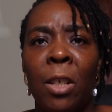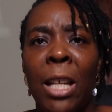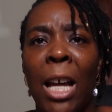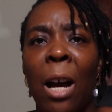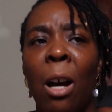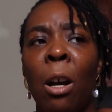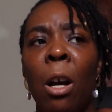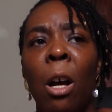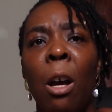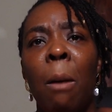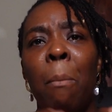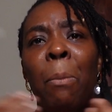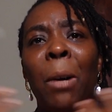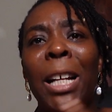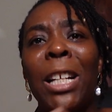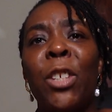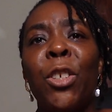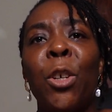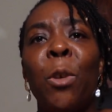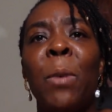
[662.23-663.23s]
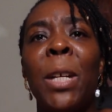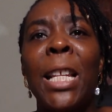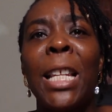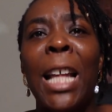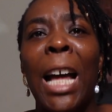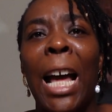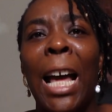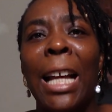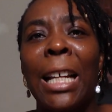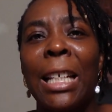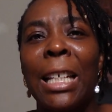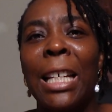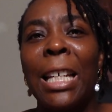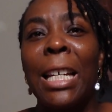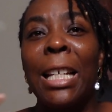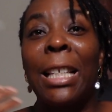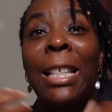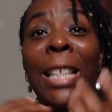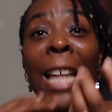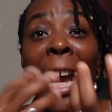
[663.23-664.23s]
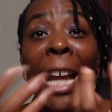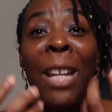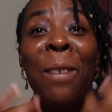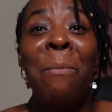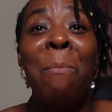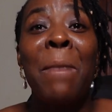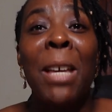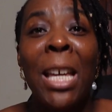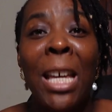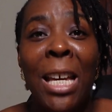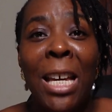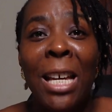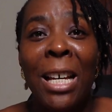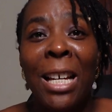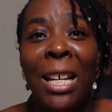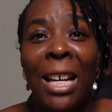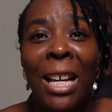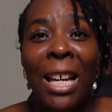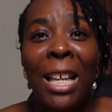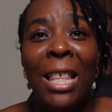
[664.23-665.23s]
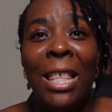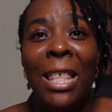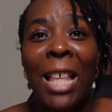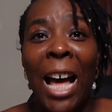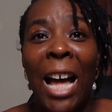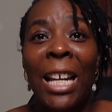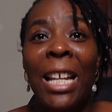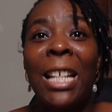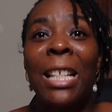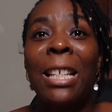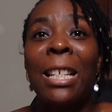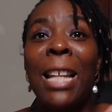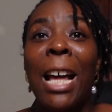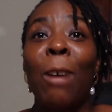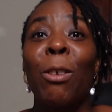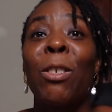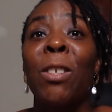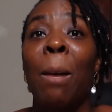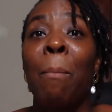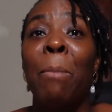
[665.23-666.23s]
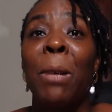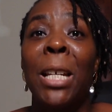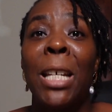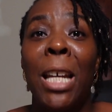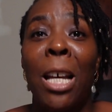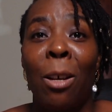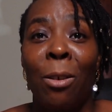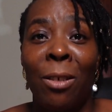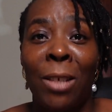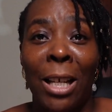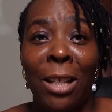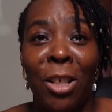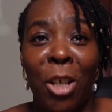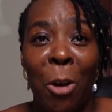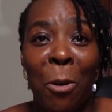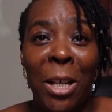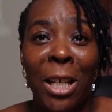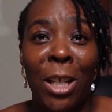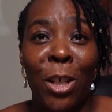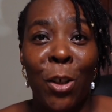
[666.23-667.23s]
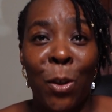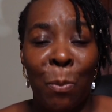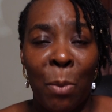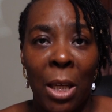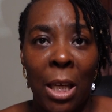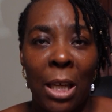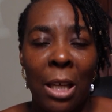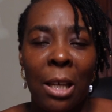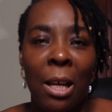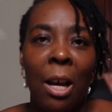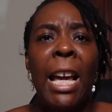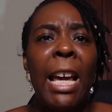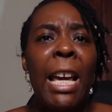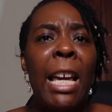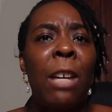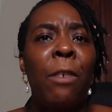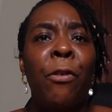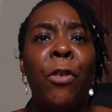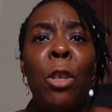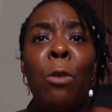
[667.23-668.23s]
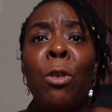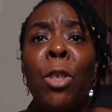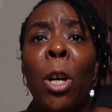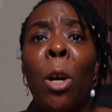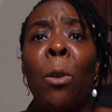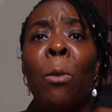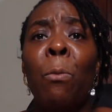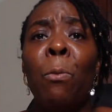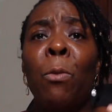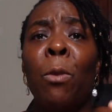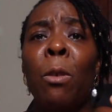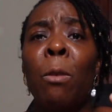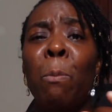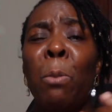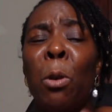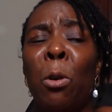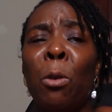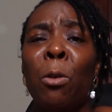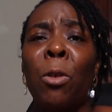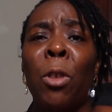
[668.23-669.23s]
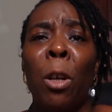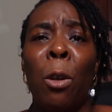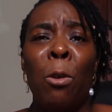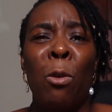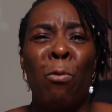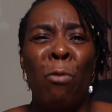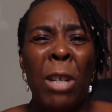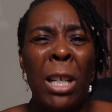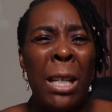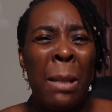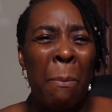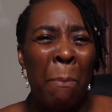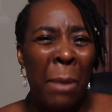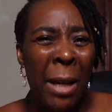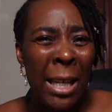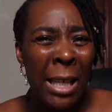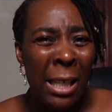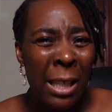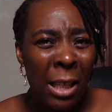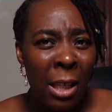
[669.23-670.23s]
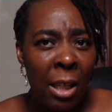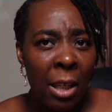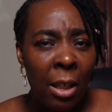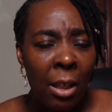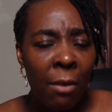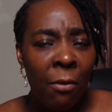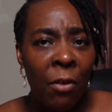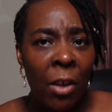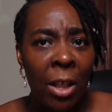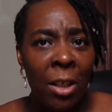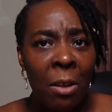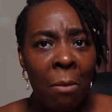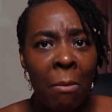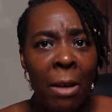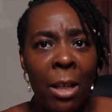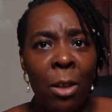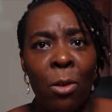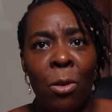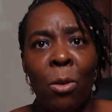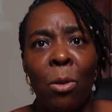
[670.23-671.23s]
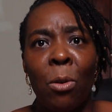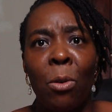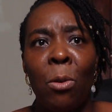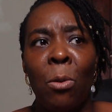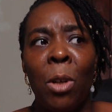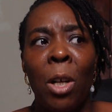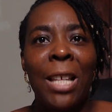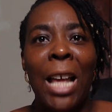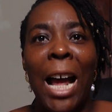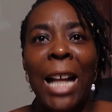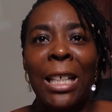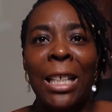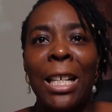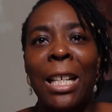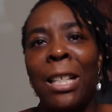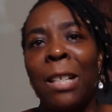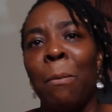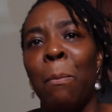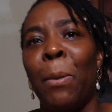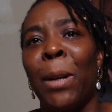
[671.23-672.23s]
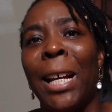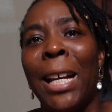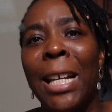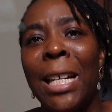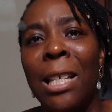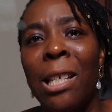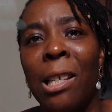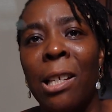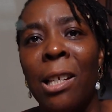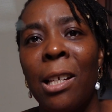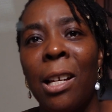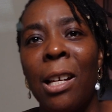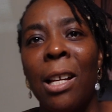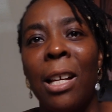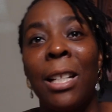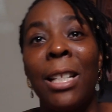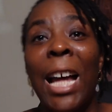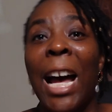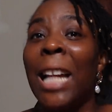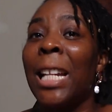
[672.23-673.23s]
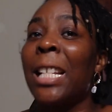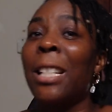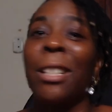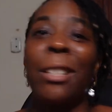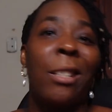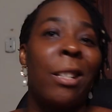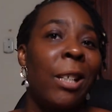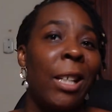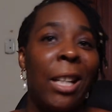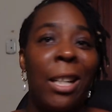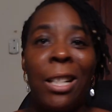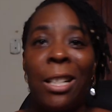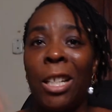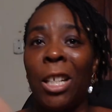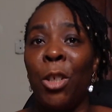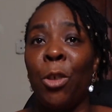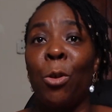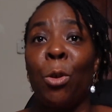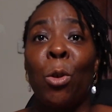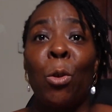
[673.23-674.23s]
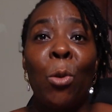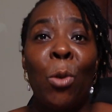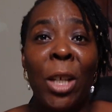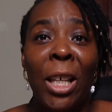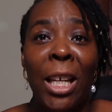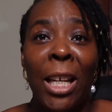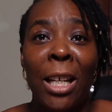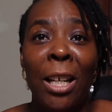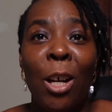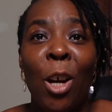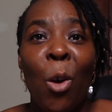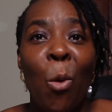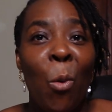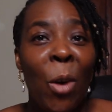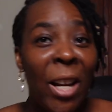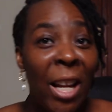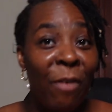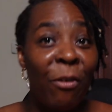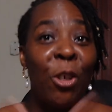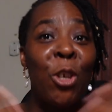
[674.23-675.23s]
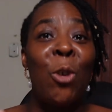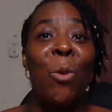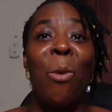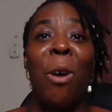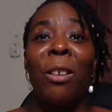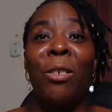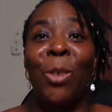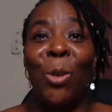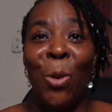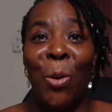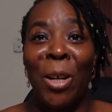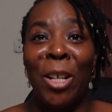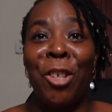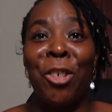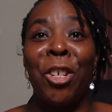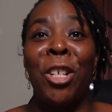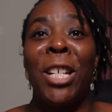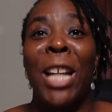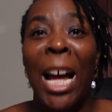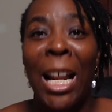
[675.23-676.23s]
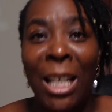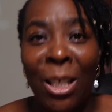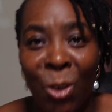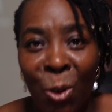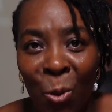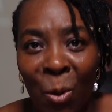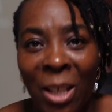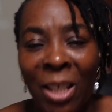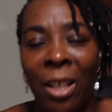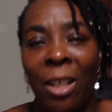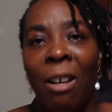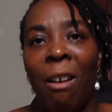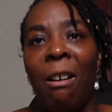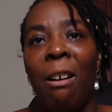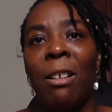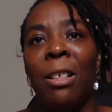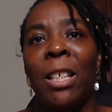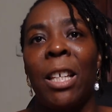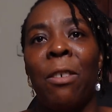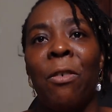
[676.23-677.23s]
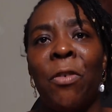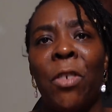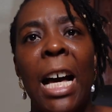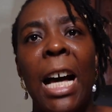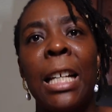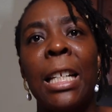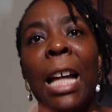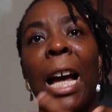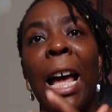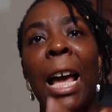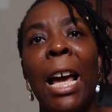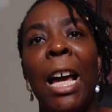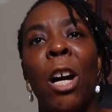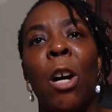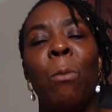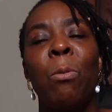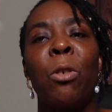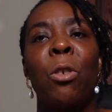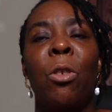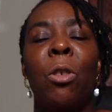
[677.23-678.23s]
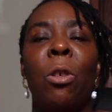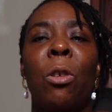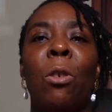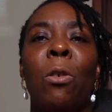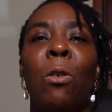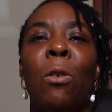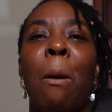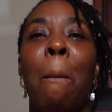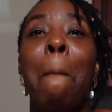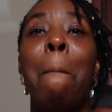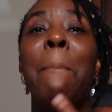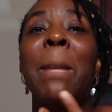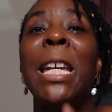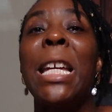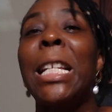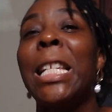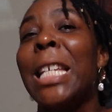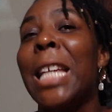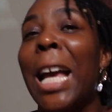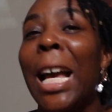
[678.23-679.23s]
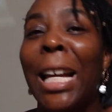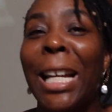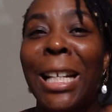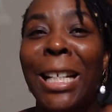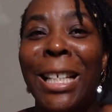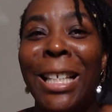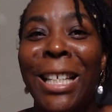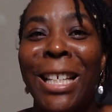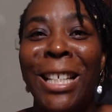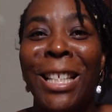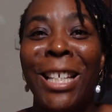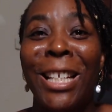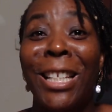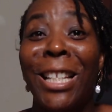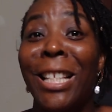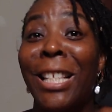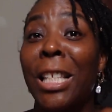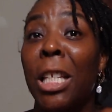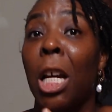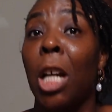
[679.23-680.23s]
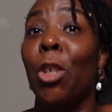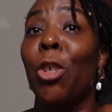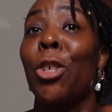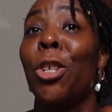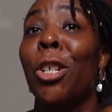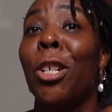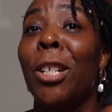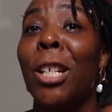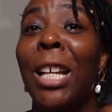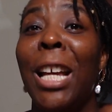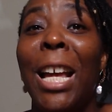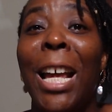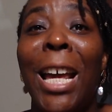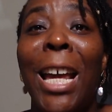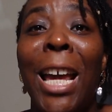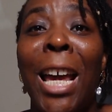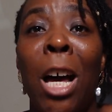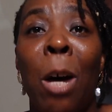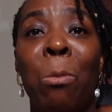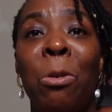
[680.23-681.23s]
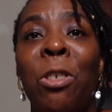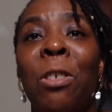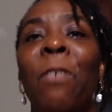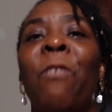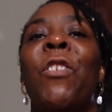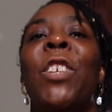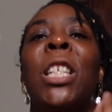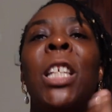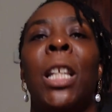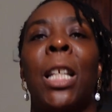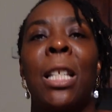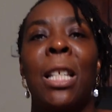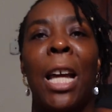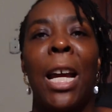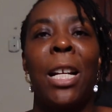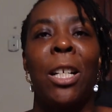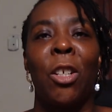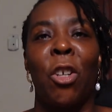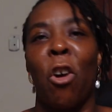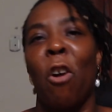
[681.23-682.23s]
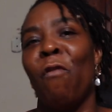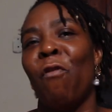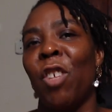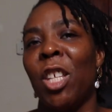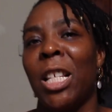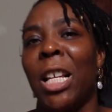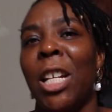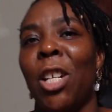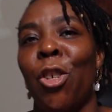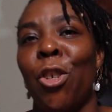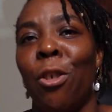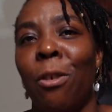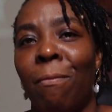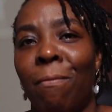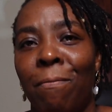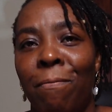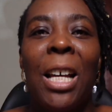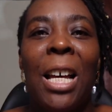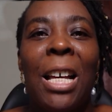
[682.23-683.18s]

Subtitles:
Now, by doing that, it's telling me that it's now somebody else that's going to speak. If you don't put those really basic fundamental tactics in place, Natalie's is going to continue talking. Whenever you ask a question, Natalie's always going to ask it. And that helps to mediate the discussion. It helps to facilitate the conversation.